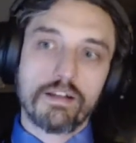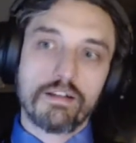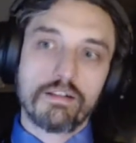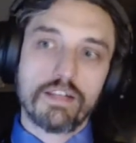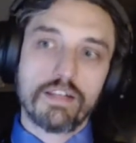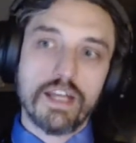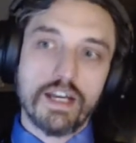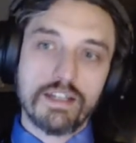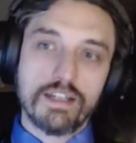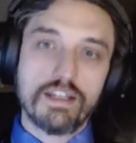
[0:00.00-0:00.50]

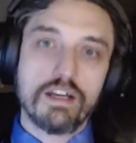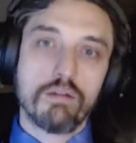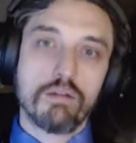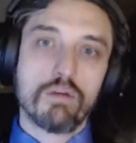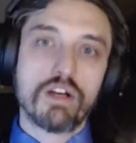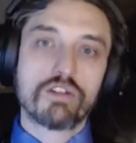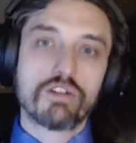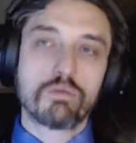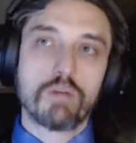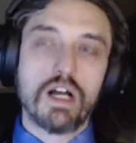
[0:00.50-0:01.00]
the idea
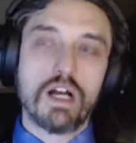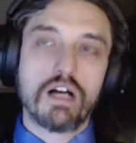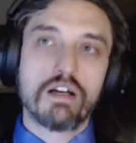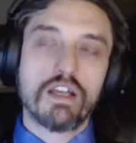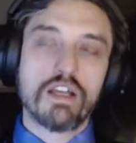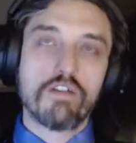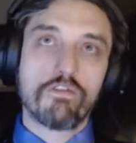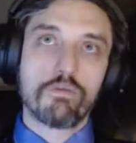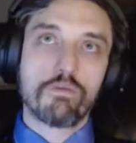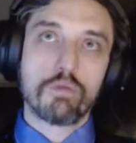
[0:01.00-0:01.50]
was, well,
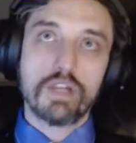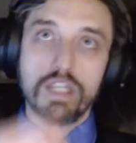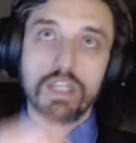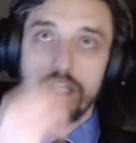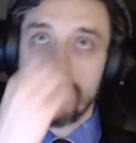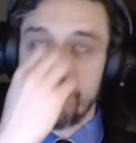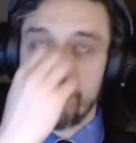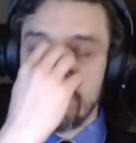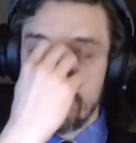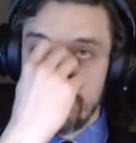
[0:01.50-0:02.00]
if
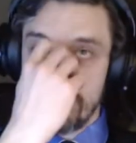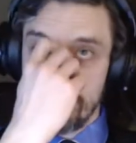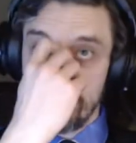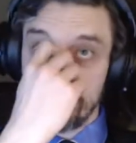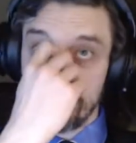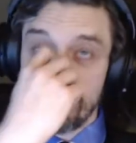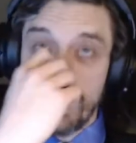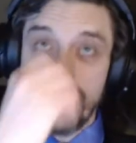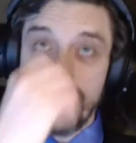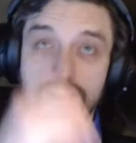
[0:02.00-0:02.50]
we
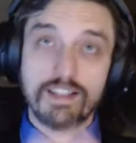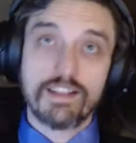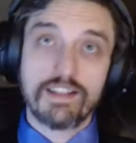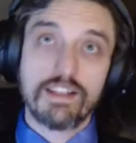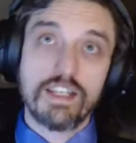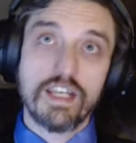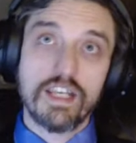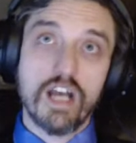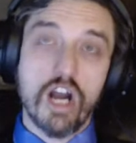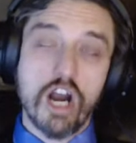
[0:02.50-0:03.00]
utilize
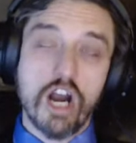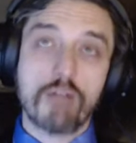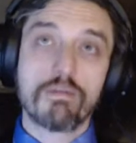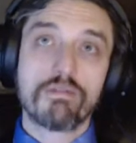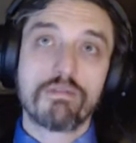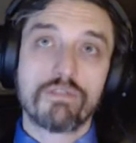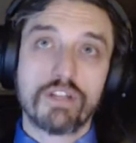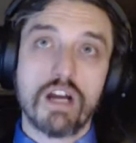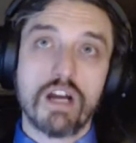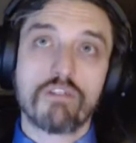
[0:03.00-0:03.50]
the arm
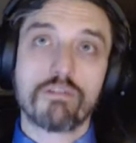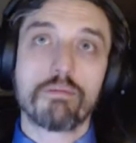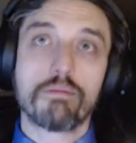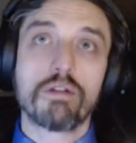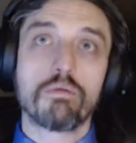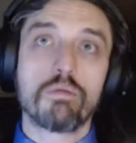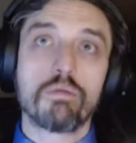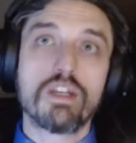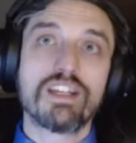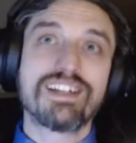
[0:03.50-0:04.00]
of
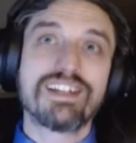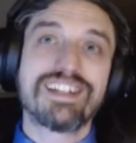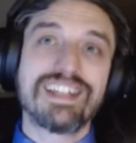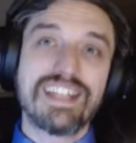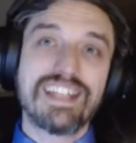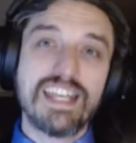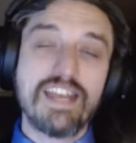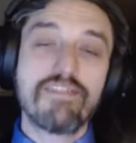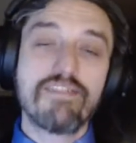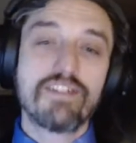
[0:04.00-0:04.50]
government, we can
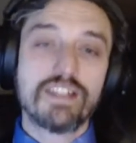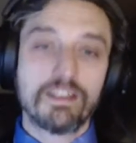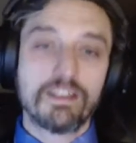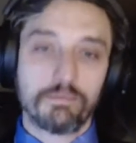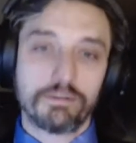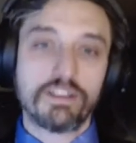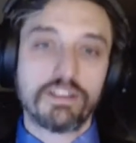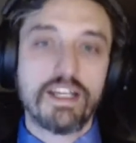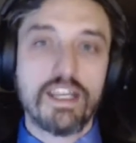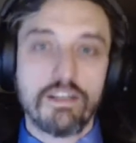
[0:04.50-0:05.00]
even the
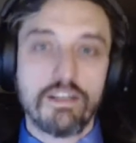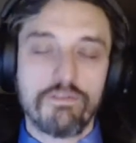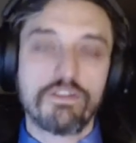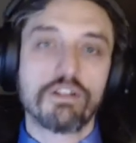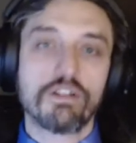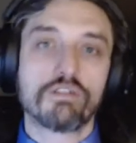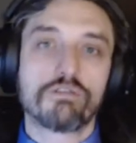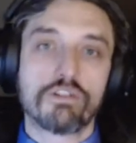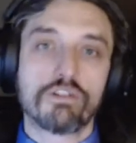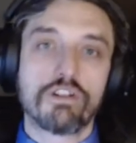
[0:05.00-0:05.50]
playing
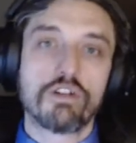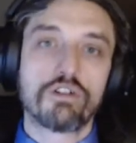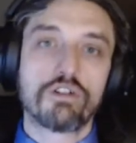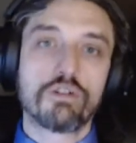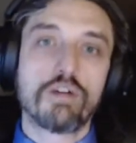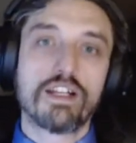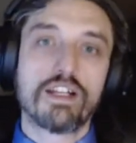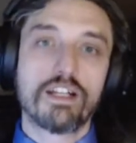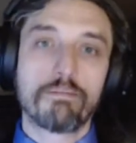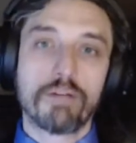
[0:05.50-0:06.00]
field for those
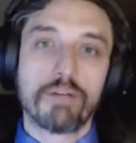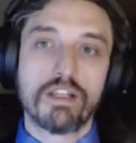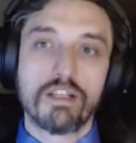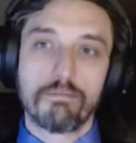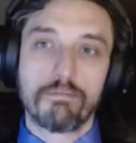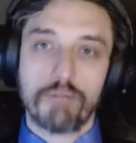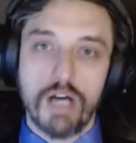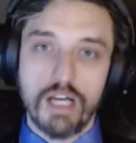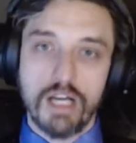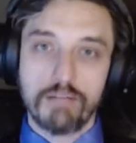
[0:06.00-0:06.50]
who end up on
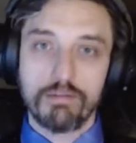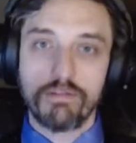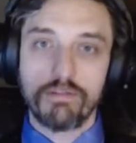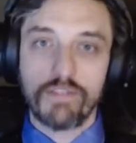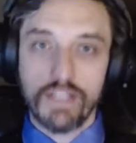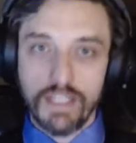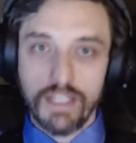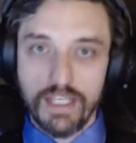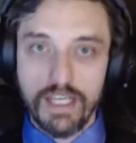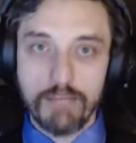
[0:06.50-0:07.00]
the bottom of
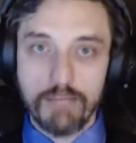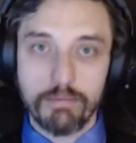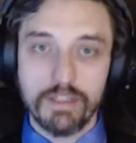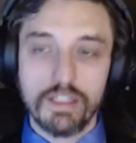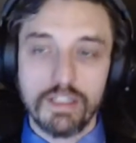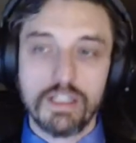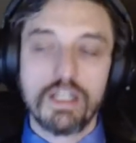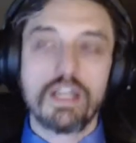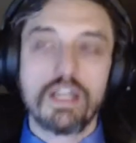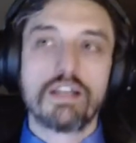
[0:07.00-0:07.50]
the heap.
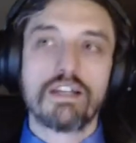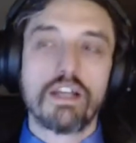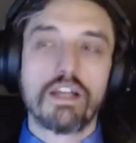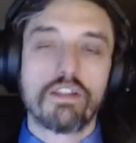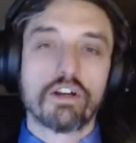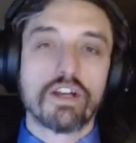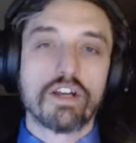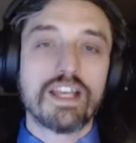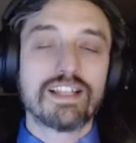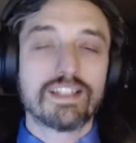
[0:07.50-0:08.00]
Now,
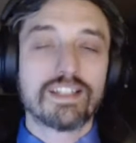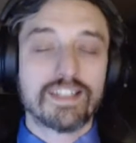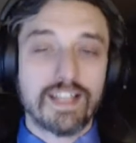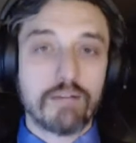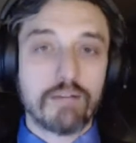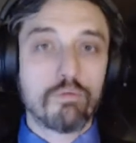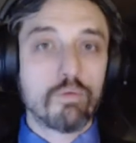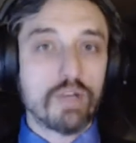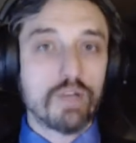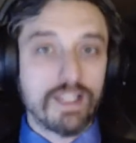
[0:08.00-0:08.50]
there is
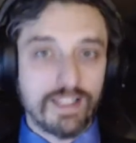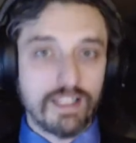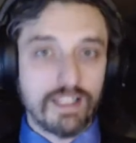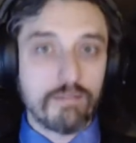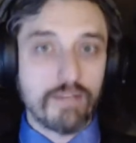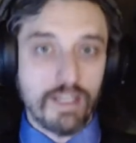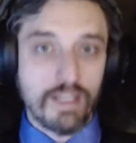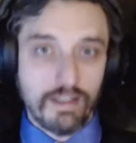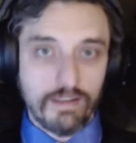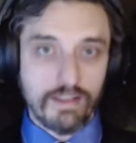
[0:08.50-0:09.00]
some
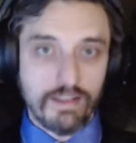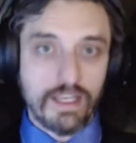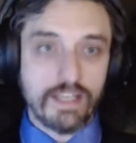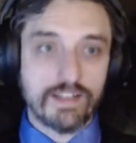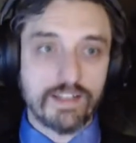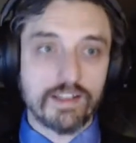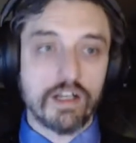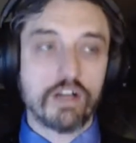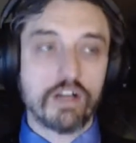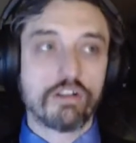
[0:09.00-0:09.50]
wisdom in
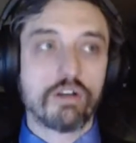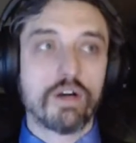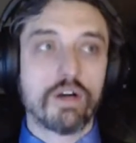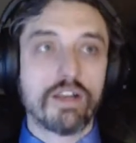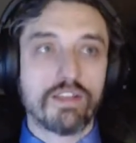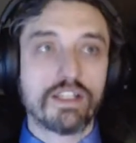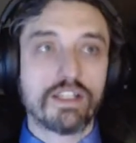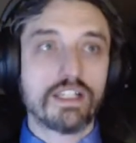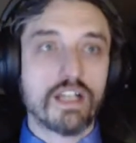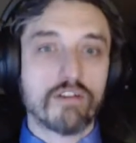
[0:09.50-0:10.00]
this, although I
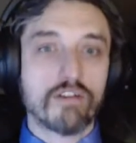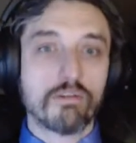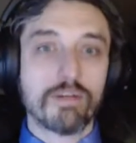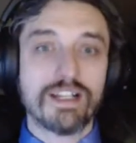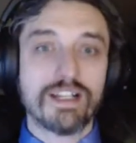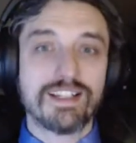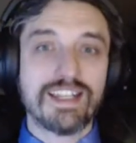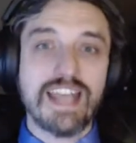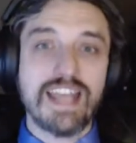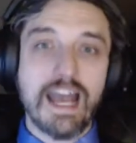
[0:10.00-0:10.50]
think
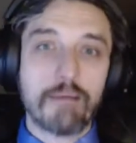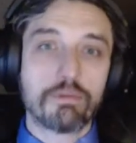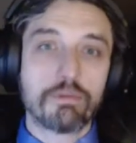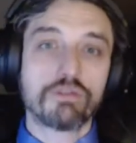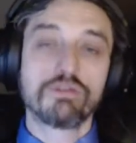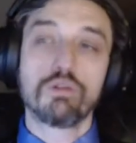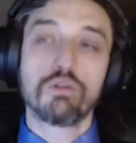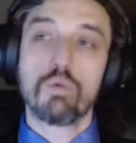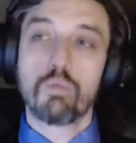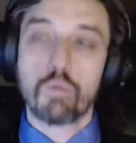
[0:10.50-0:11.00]
government is the
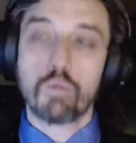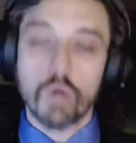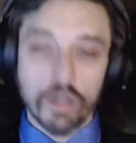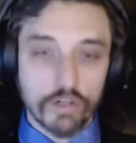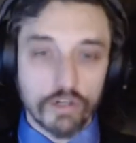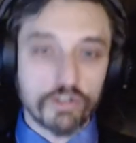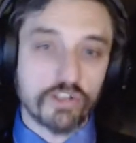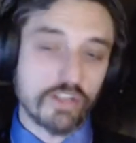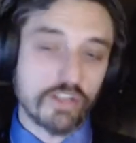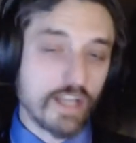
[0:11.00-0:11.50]
absolute
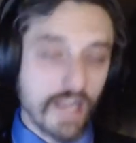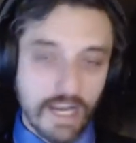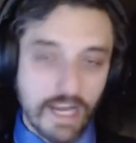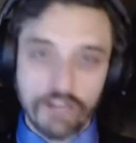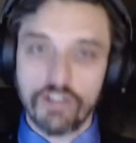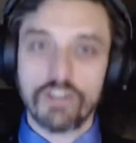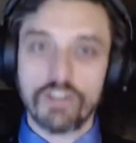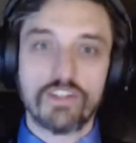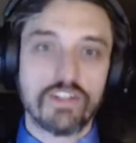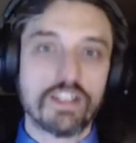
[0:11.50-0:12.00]
worst
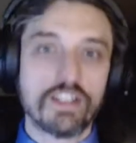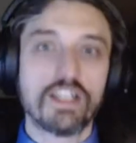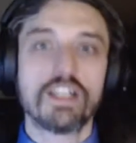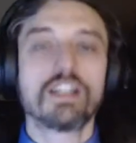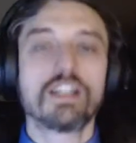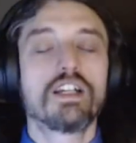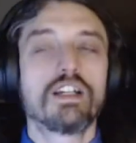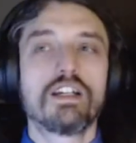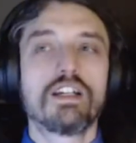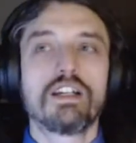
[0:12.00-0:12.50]

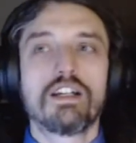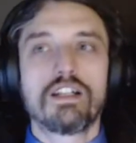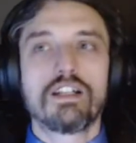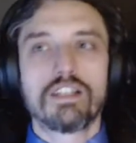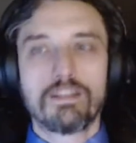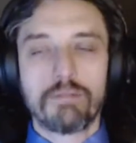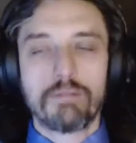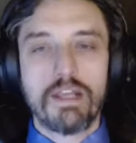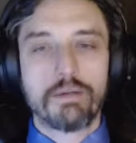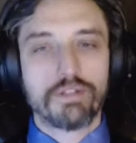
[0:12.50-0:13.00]
agency
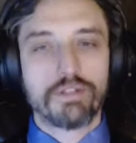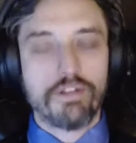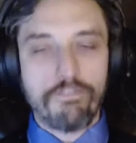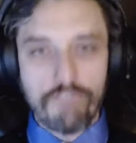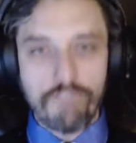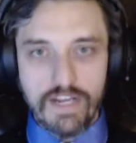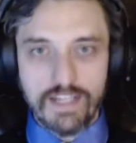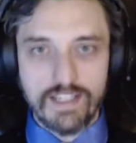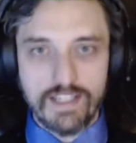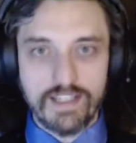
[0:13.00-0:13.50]
to be able to
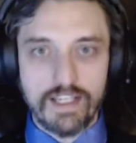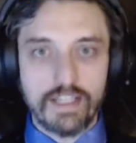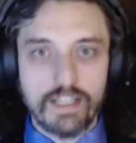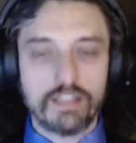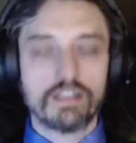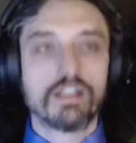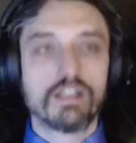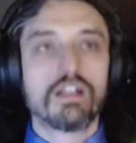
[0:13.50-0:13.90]
fix it.